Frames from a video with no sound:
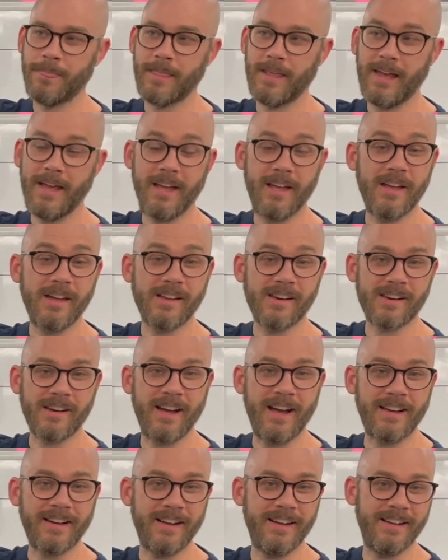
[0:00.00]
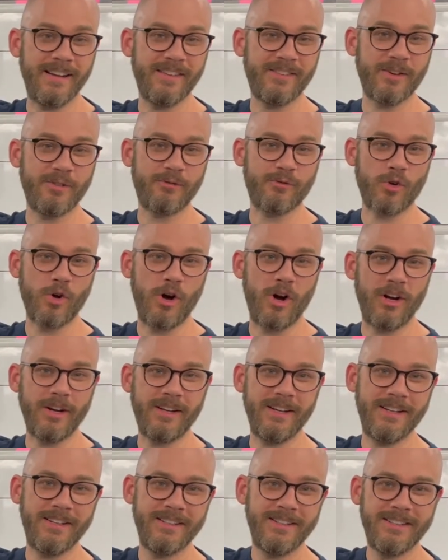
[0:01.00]
A rana is a frog.
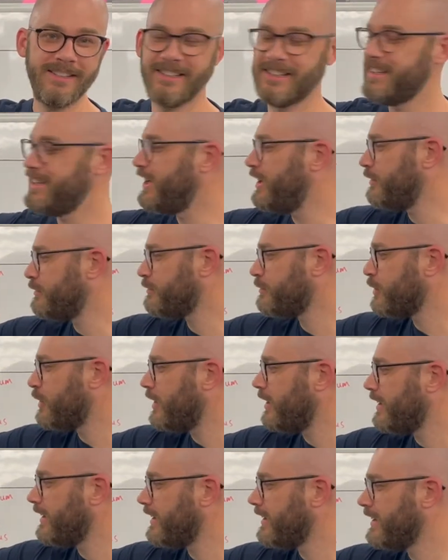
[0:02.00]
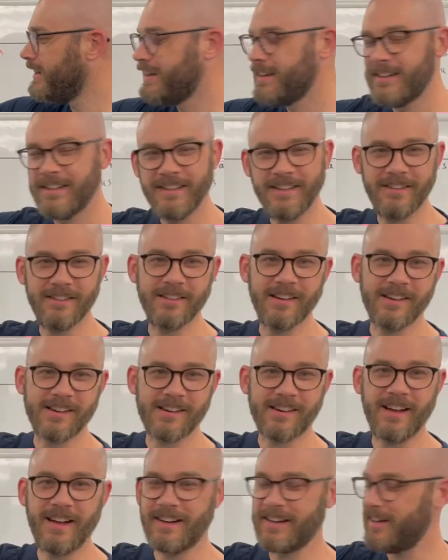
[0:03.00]
A frog is a
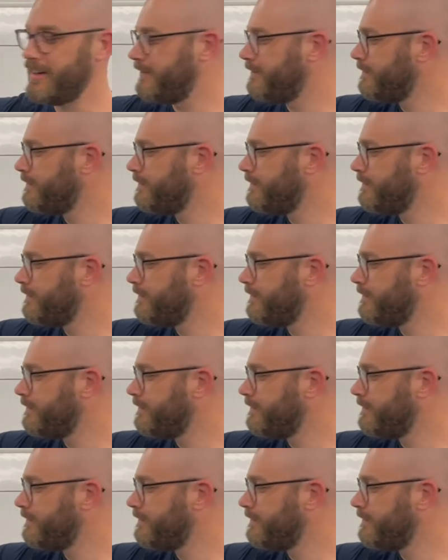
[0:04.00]
rana.